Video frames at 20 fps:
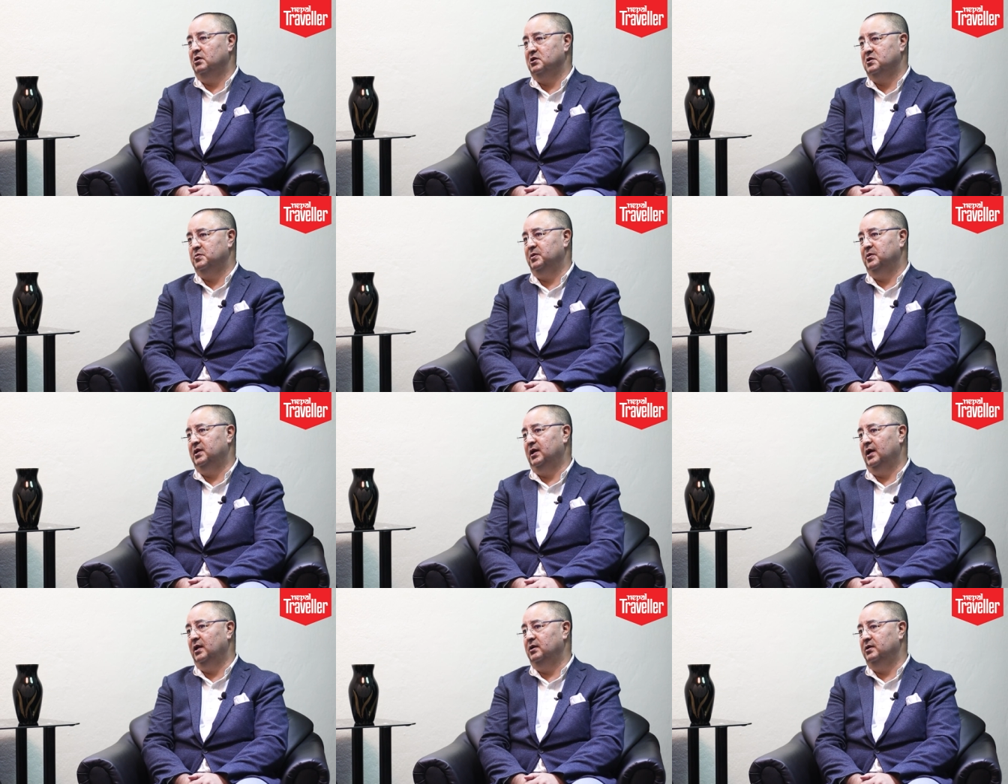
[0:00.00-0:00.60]

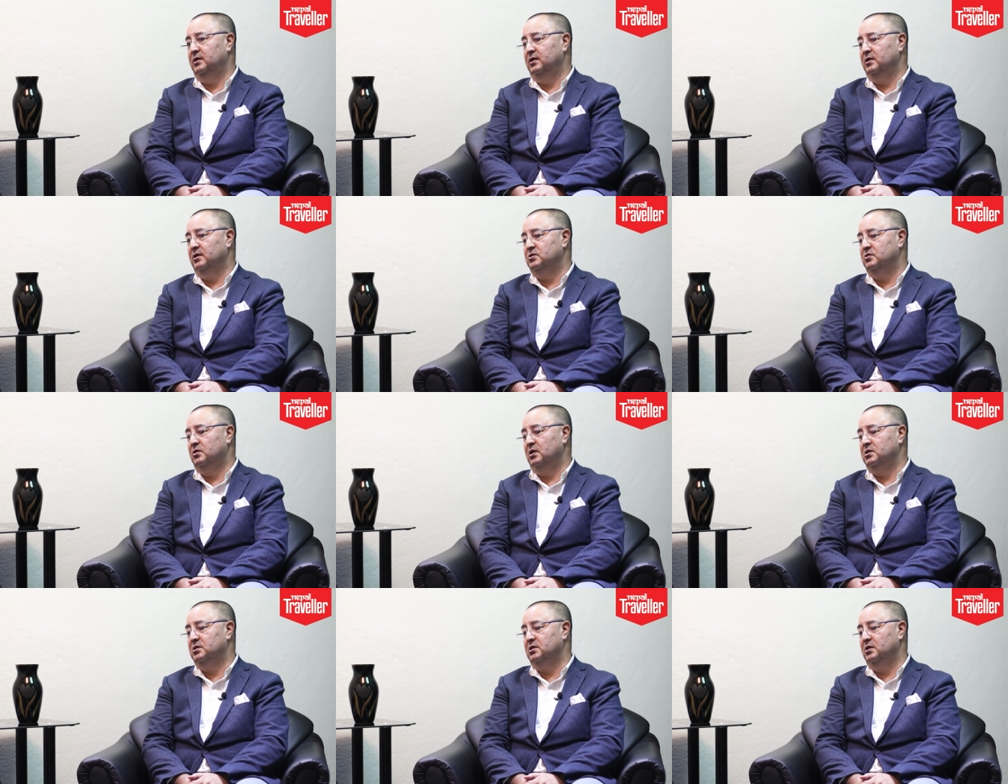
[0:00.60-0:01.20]
hospitality
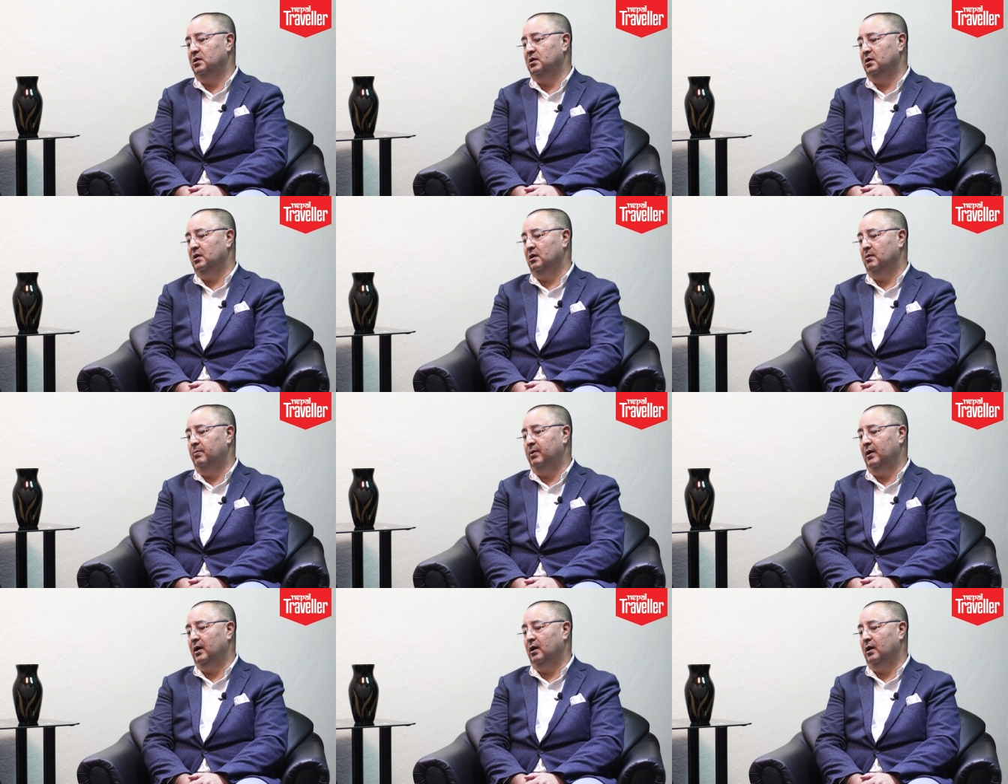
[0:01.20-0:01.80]
education in
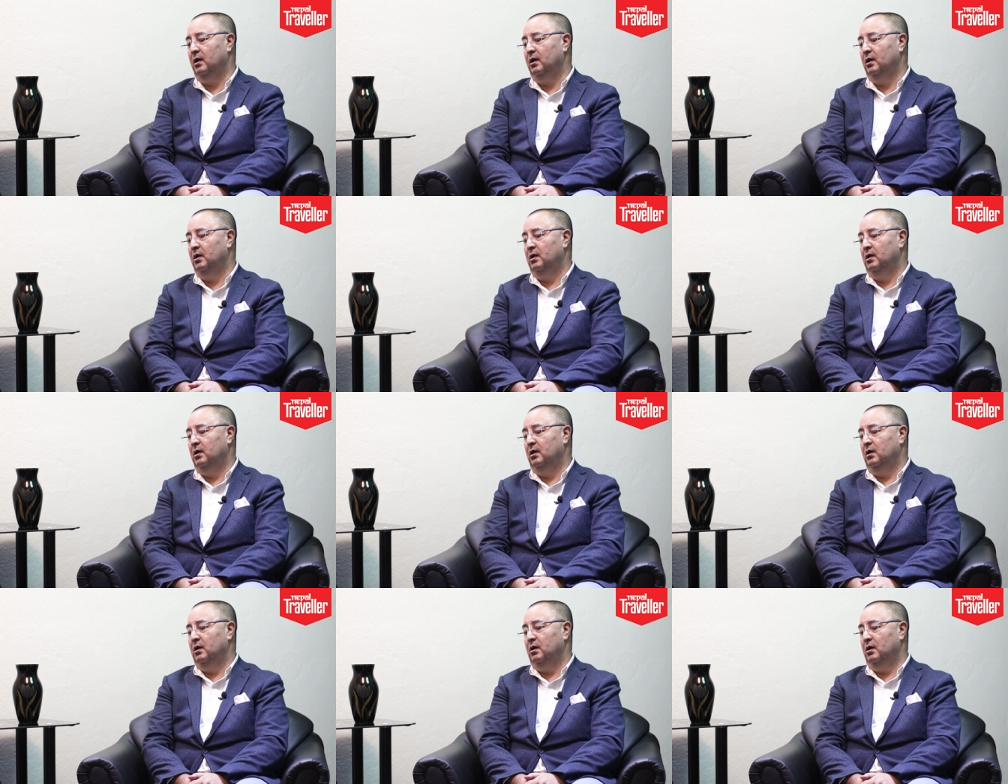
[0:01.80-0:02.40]
nepal
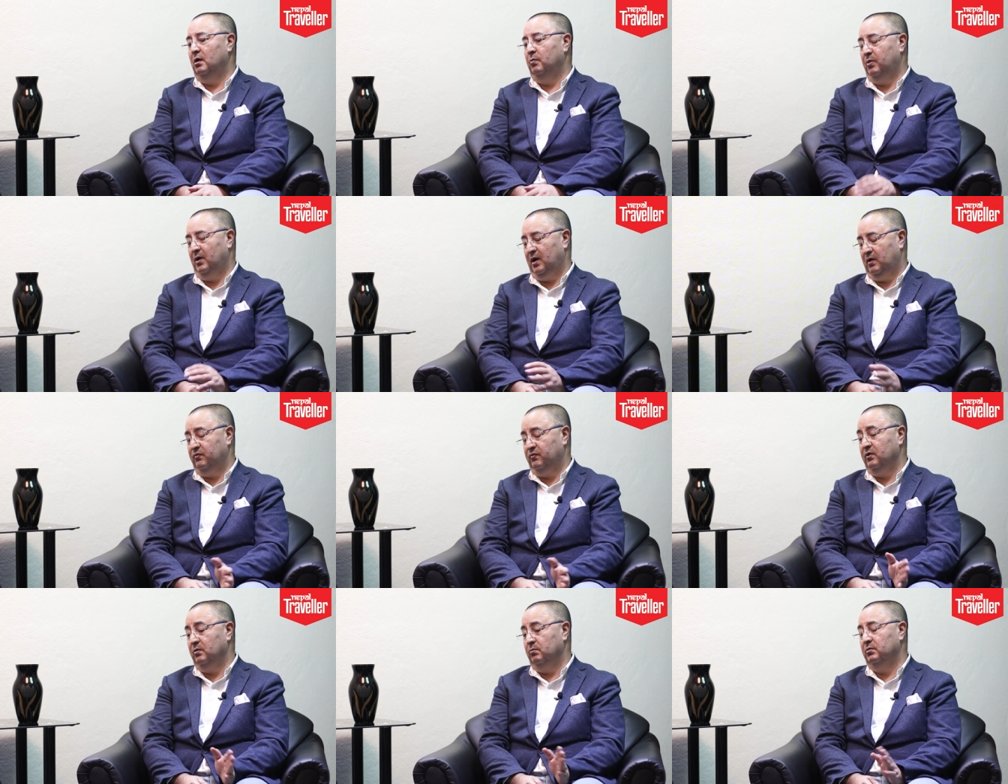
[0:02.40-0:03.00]

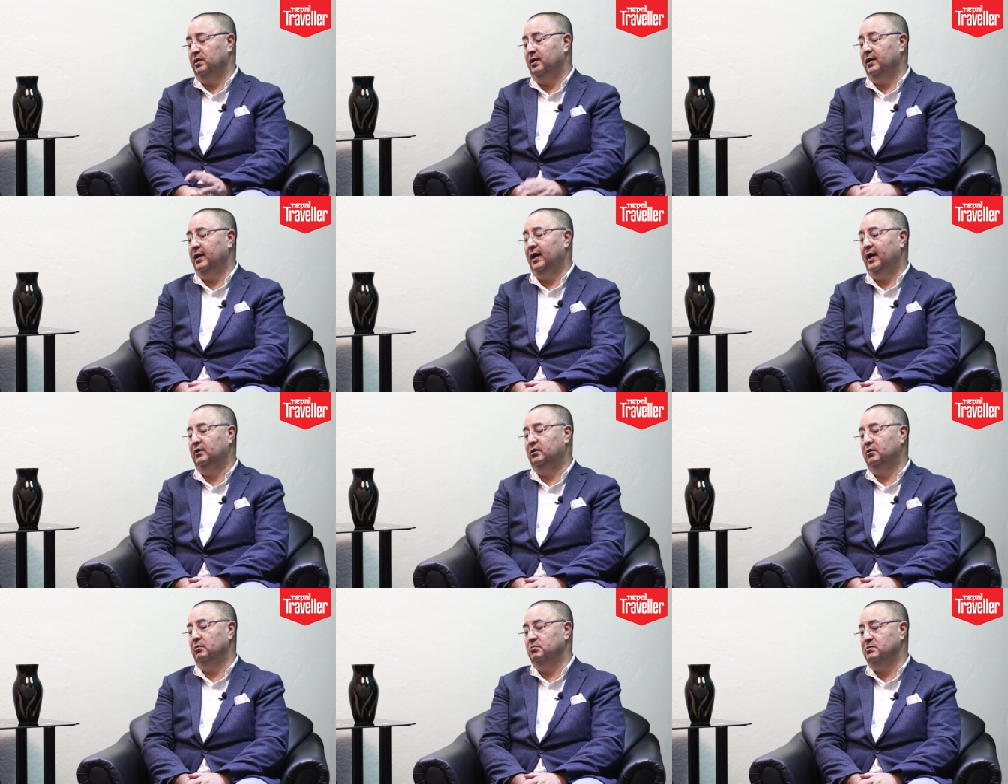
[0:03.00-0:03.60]
apart from the
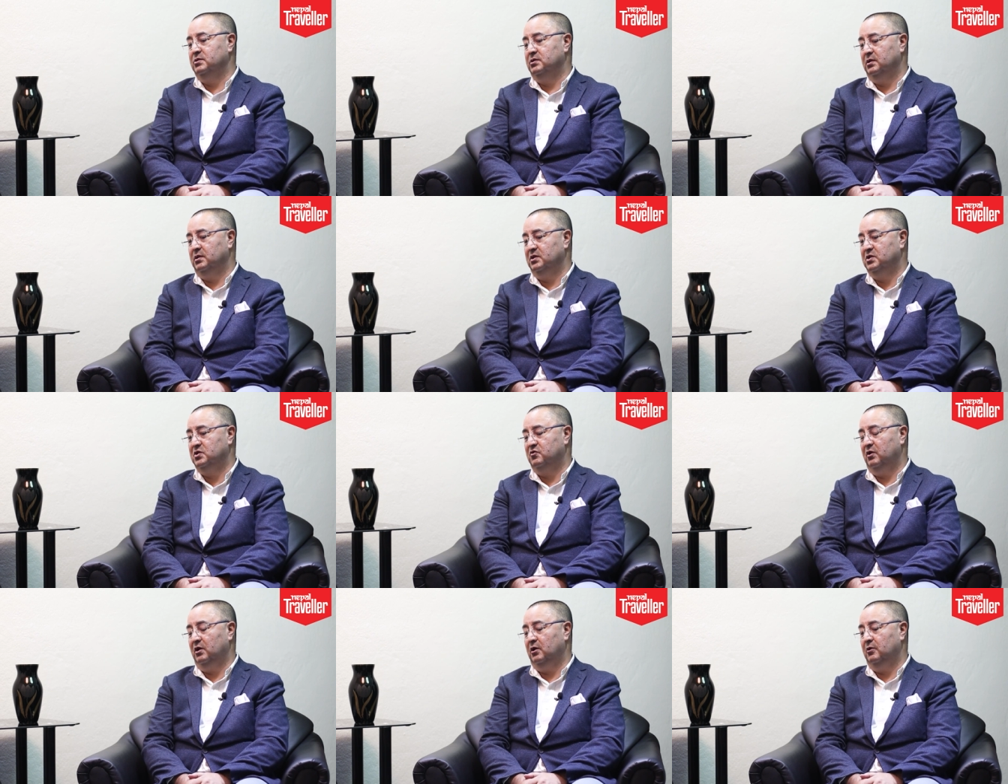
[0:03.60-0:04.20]
NATHM's
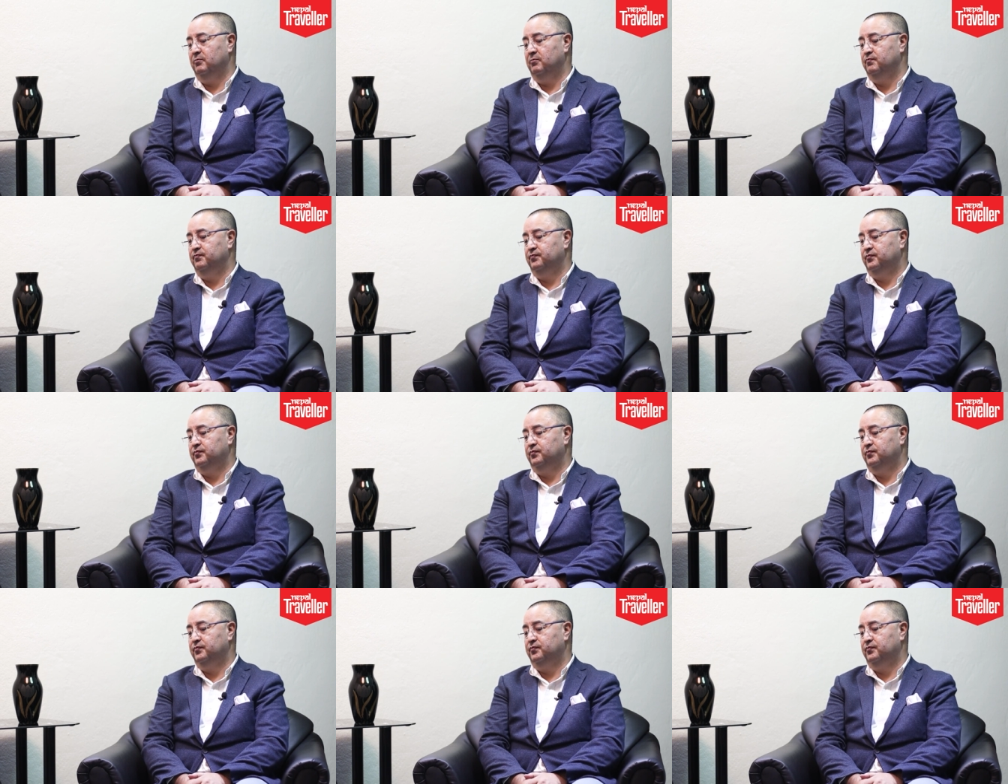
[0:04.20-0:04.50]
history